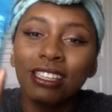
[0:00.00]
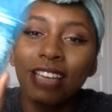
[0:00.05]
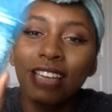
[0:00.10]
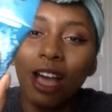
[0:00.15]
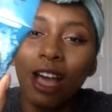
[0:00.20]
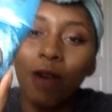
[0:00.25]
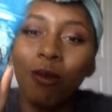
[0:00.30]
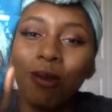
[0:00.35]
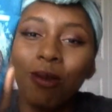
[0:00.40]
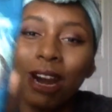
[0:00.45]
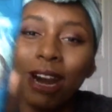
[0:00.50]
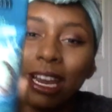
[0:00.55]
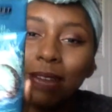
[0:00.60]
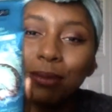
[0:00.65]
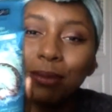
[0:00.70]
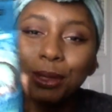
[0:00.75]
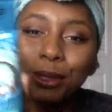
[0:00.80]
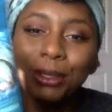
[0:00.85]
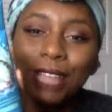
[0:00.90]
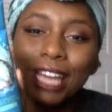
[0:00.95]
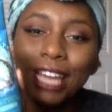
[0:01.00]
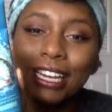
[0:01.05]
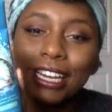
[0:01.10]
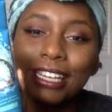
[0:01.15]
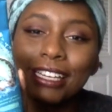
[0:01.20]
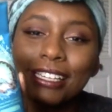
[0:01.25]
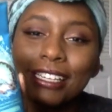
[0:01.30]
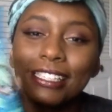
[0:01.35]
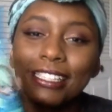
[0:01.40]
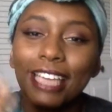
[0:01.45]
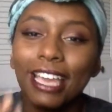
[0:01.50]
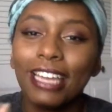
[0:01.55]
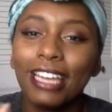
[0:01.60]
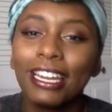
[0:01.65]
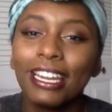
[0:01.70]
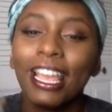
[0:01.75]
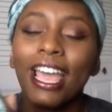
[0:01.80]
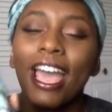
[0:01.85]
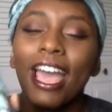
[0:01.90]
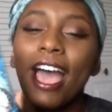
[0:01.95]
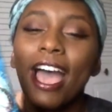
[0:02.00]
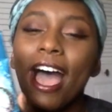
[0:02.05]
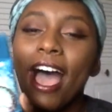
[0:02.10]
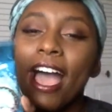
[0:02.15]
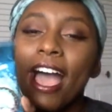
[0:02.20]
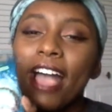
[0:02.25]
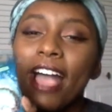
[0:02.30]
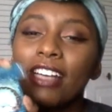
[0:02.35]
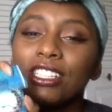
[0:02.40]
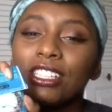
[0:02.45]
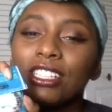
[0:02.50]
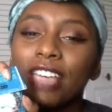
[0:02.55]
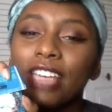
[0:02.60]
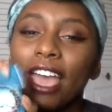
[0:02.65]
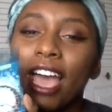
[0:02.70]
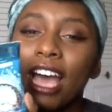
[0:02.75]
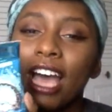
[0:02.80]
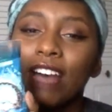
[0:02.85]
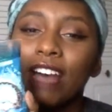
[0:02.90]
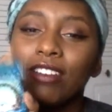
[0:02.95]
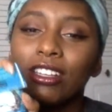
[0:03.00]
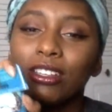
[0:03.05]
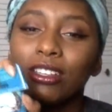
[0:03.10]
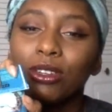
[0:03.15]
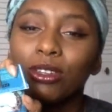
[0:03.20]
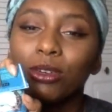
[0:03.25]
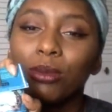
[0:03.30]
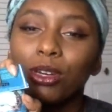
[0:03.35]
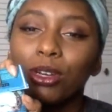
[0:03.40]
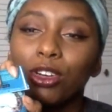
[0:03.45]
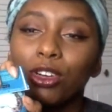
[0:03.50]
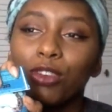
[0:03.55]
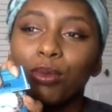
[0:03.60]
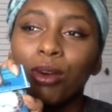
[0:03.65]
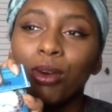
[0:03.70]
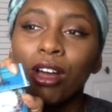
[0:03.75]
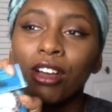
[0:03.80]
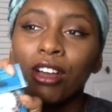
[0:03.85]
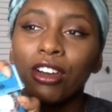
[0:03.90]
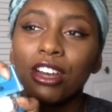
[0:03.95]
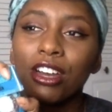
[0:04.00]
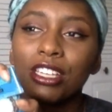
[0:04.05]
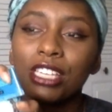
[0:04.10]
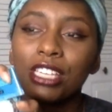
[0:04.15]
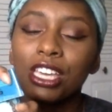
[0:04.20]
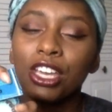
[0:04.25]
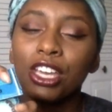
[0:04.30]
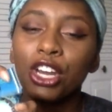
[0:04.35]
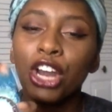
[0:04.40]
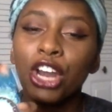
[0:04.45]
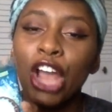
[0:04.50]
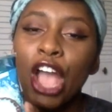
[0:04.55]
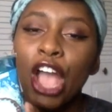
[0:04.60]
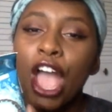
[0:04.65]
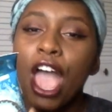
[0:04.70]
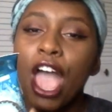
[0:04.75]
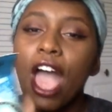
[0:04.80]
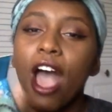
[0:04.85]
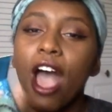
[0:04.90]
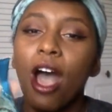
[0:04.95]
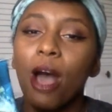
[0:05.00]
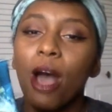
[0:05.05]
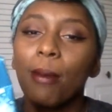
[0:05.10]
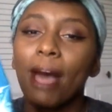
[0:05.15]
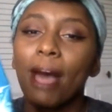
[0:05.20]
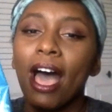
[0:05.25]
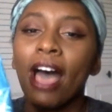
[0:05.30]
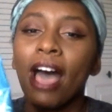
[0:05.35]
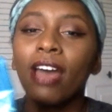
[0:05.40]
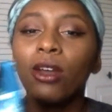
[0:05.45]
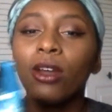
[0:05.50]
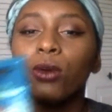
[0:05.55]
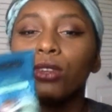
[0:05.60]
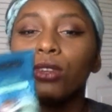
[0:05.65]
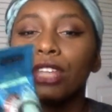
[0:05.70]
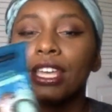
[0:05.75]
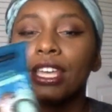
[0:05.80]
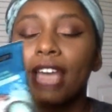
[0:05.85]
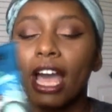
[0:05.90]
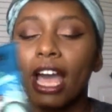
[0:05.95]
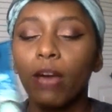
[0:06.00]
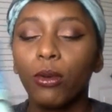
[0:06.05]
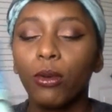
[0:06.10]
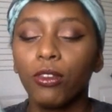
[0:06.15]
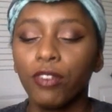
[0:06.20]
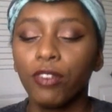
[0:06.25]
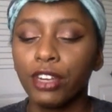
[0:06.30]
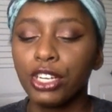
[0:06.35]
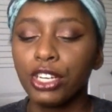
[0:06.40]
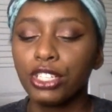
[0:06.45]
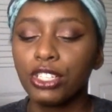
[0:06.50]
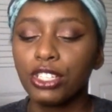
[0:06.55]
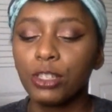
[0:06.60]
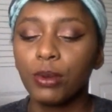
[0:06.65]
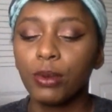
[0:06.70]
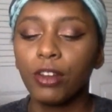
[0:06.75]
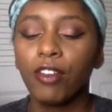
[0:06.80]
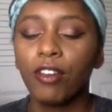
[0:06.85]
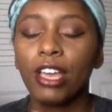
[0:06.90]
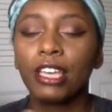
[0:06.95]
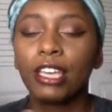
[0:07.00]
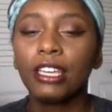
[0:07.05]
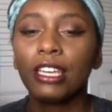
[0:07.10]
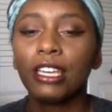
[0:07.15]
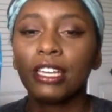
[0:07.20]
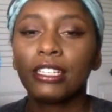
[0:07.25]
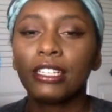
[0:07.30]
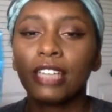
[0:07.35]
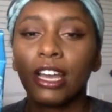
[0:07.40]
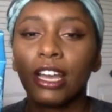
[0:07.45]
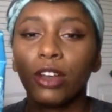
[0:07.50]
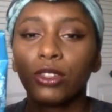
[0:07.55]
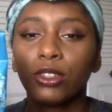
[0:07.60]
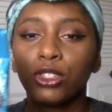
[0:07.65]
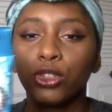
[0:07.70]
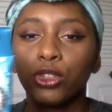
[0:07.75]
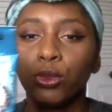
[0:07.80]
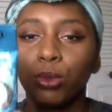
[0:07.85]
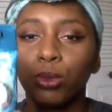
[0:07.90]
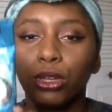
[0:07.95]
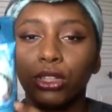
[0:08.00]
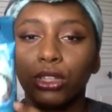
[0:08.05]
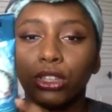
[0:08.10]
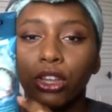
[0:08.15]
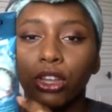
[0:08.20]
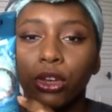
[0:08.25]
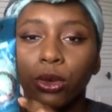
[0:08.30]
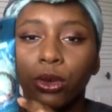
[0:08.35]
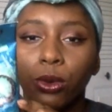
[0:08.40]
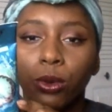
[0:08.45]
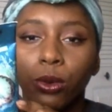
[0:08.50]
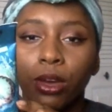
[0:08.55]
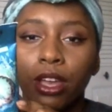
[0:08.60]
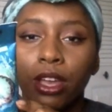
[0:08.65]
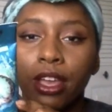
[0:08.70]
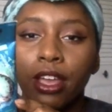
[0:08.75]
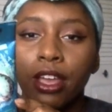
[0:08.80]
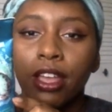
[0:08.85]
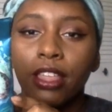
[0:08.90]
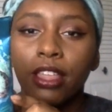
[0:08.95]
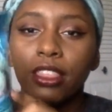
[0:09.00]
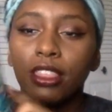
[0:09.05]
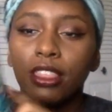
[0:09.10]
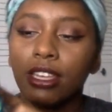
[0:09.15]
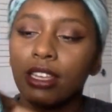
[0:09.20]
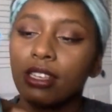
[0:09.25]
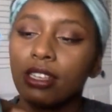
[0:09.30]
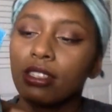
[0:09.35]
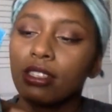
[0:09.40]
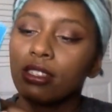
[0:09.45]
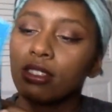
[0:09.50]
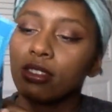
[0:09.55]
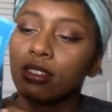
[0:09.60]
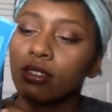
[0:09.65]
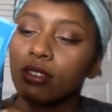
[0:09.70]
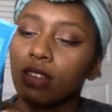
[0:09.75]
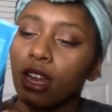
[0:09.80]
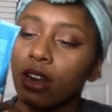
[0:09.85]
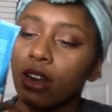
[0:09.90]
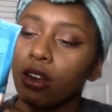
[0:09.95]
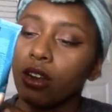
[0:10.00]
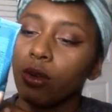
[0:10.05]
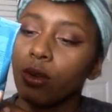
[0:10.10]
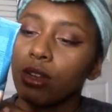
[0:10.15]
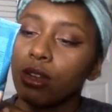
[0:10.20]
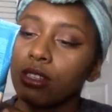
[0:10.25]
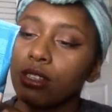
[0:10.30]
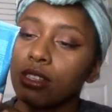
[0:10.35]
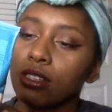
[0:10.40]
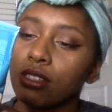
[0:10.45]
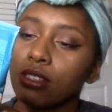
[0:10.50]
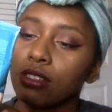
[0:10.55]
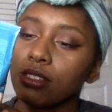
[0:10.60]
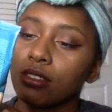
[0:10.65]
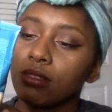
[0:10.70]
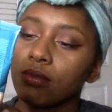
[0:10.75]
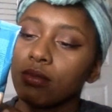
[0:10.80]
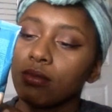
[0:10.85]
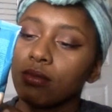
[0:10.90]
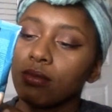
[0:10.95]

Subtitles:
look how bright blue that is, and I actually have a little bit of progress here. I don't think I will finish this, but if I can get down to below this, I don't know, what is this?